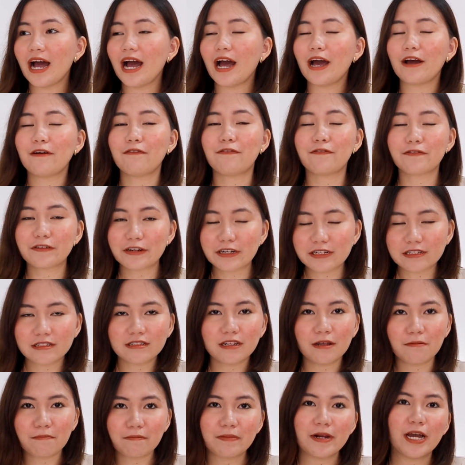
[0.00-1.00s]
a
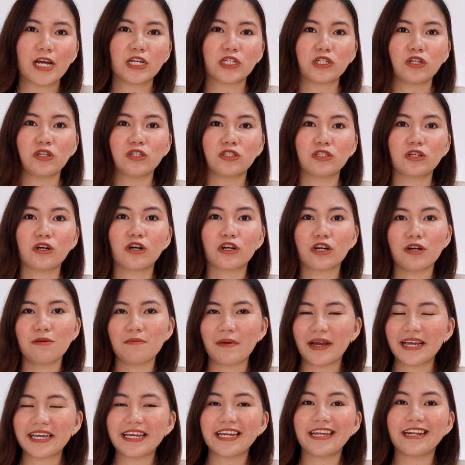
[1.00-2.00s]
first impressions or
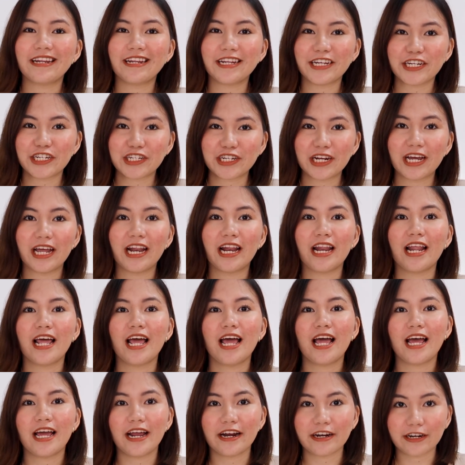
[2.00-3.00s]
my initial
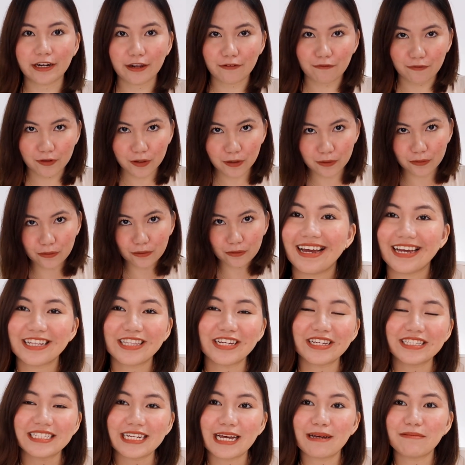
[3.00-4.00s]
review.
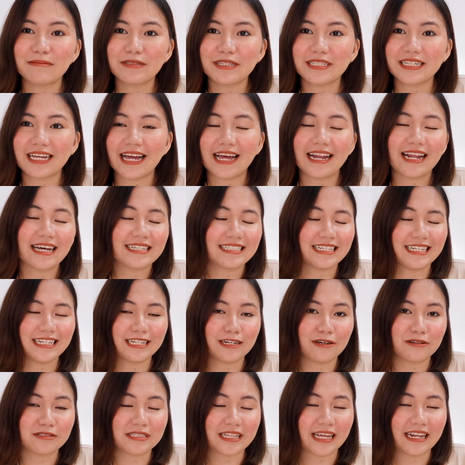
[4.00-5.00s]
Itong Samsung Galaxy
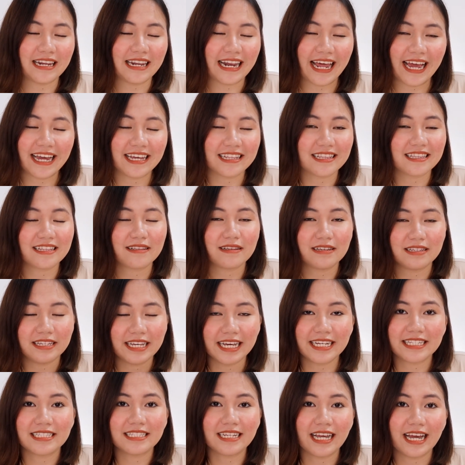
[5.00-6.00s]
Note 10 Lite,
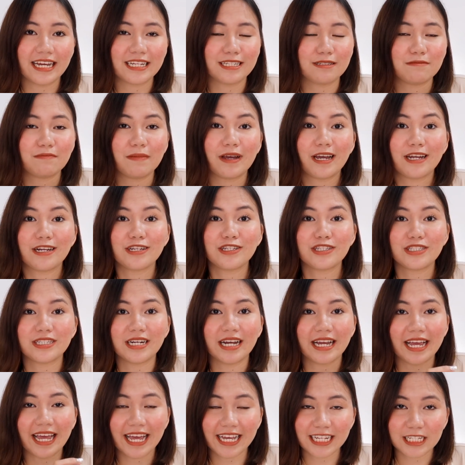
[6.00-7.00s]
yes guys, meron
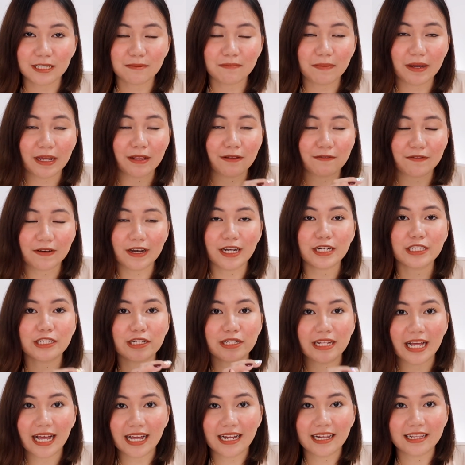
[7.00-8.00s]
siyang S Pen
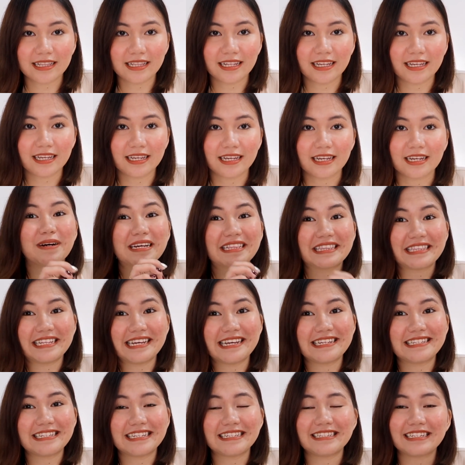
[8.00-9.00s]
functionality. But
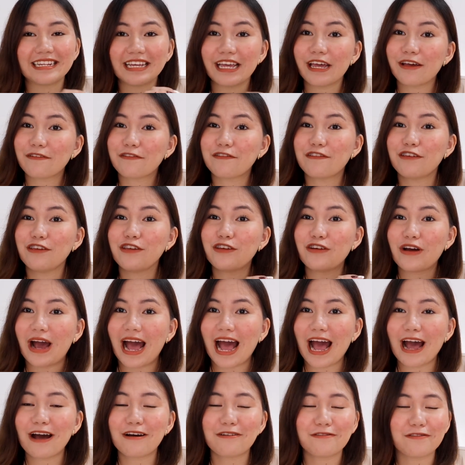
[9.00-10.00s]
this is if you
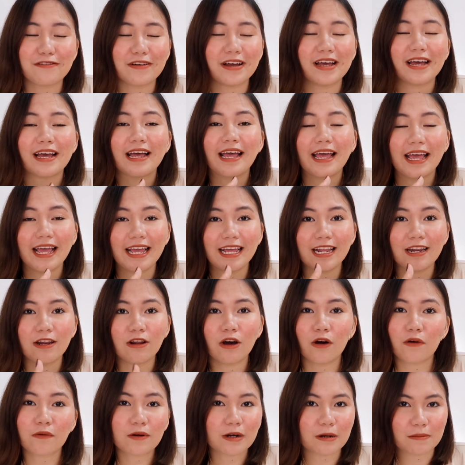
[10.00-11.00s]
have a
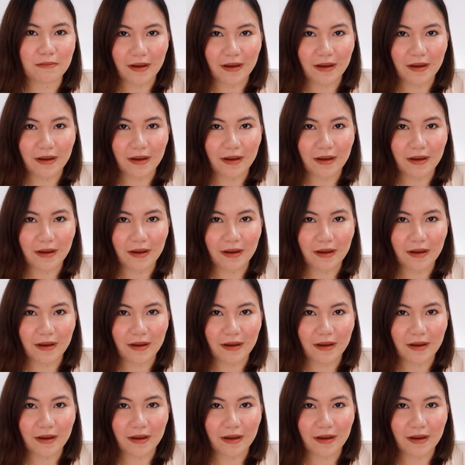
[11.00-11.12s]
lower